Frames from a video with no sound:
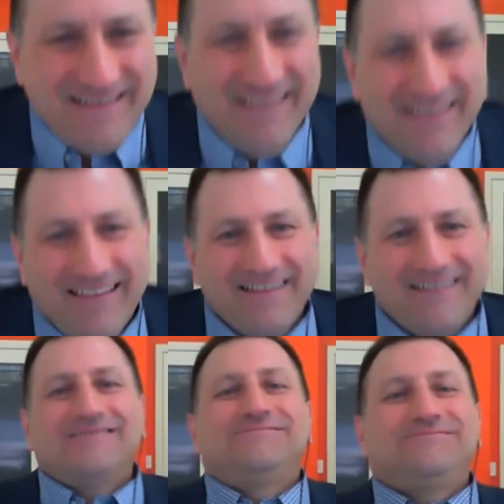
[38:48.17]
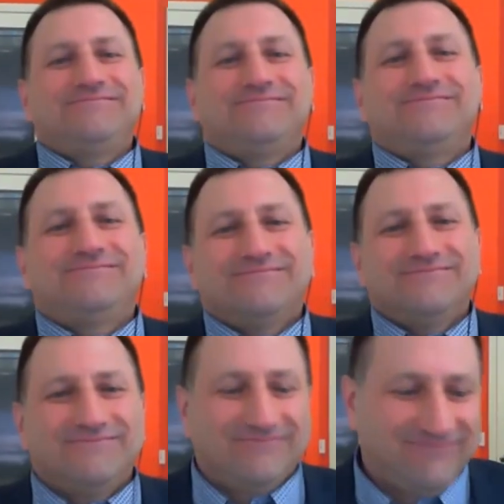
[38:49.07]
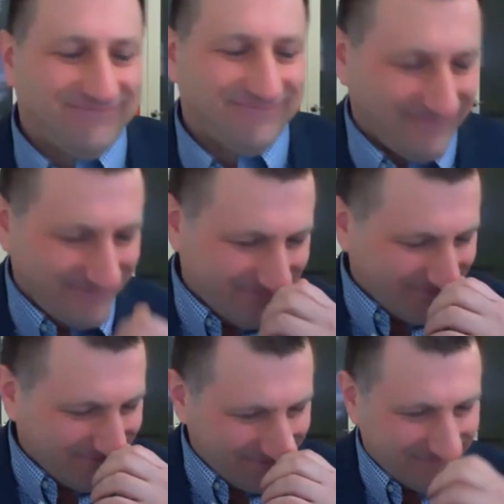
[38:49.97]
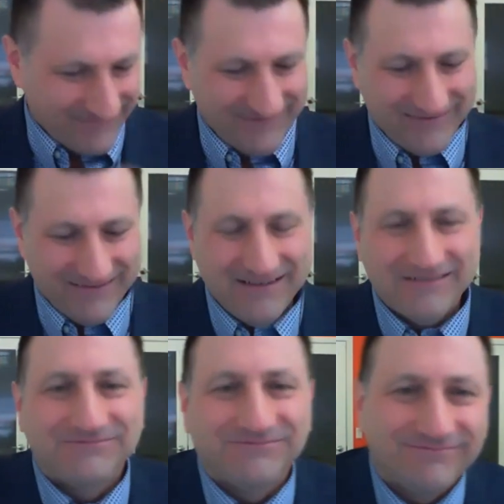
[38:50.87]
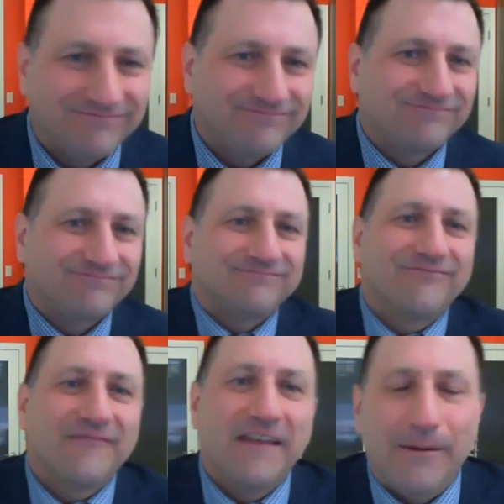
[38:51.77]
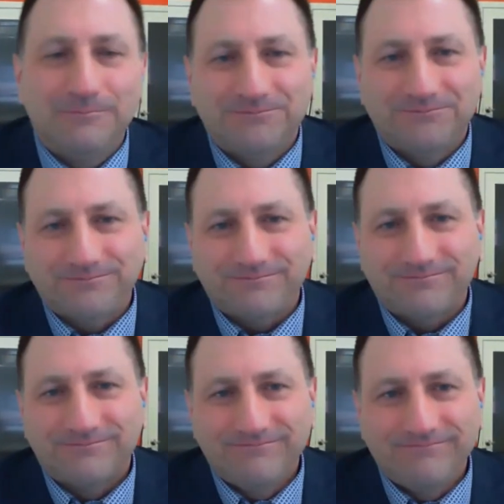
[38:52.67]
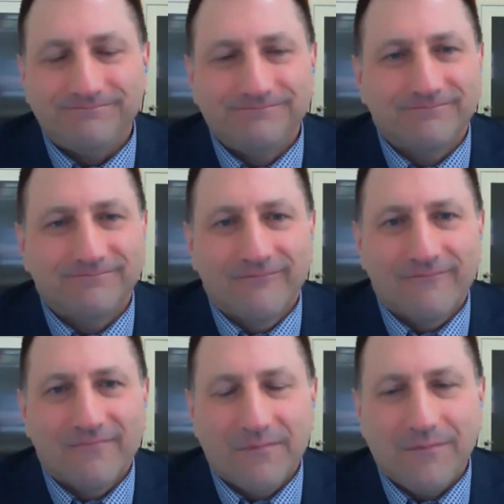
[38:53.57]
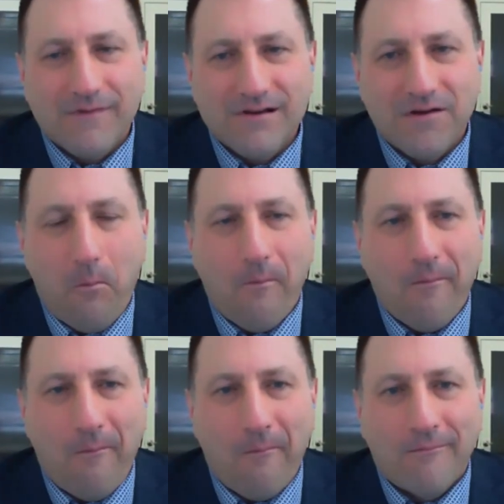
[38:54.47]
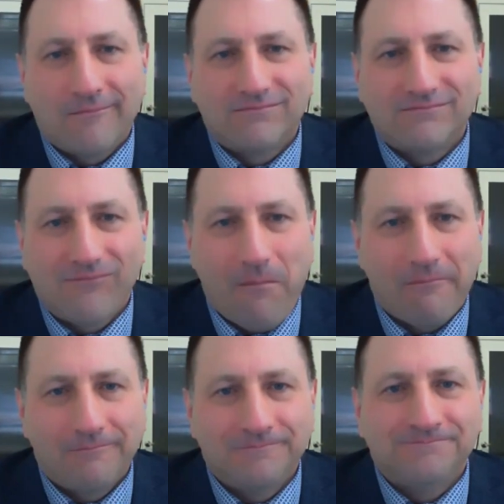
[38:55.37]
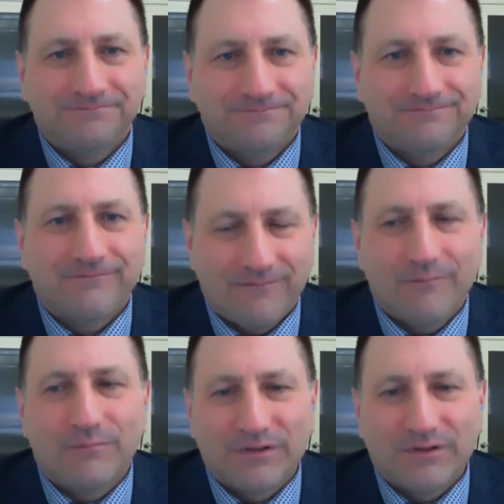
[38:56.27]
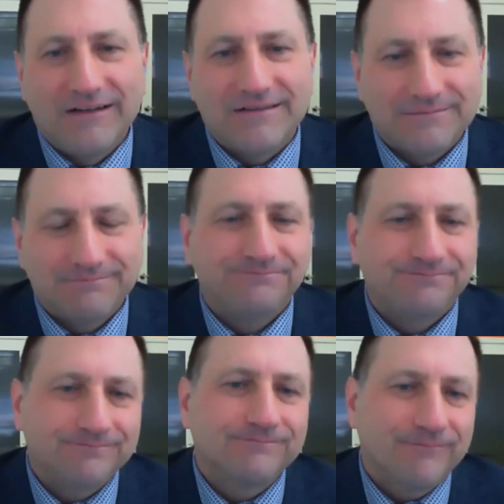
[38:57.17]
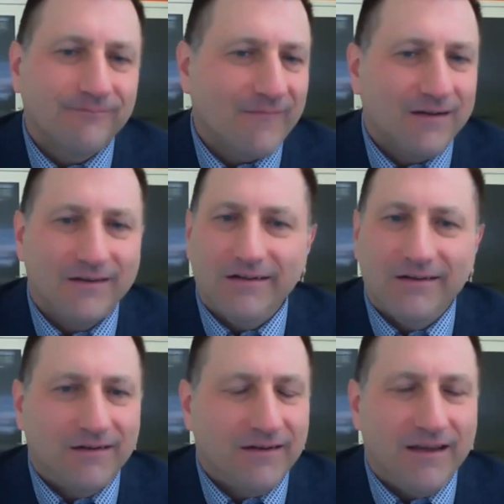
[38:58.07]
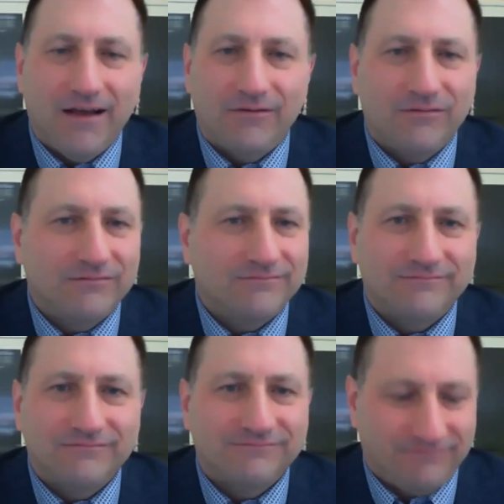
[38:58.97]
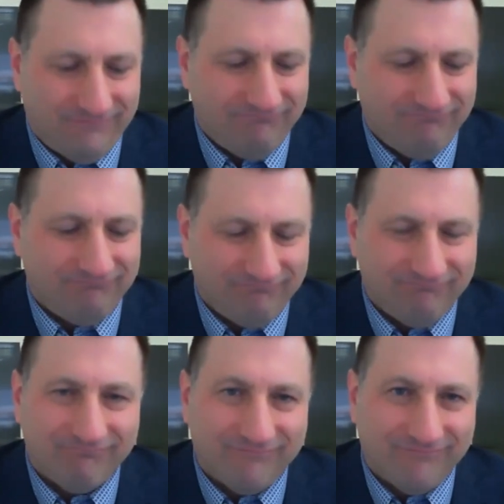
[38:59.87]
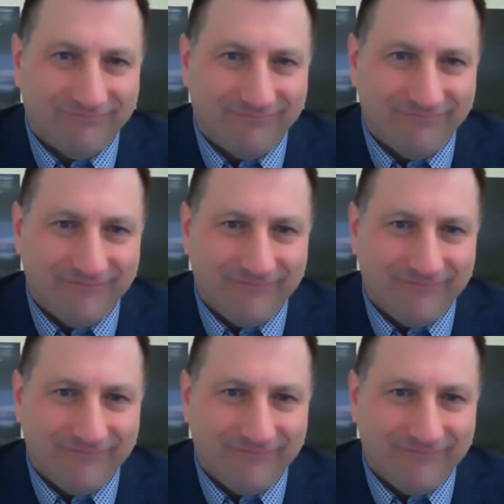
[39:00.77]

sorry, just quickly, we are going to reshare this. It's going to be posted on YouTube. It'll be on the Chamber site. And for, if you don't have Rich's information, the Chamber will share it immediately after this. So Rich, if you want to do it quickly now, just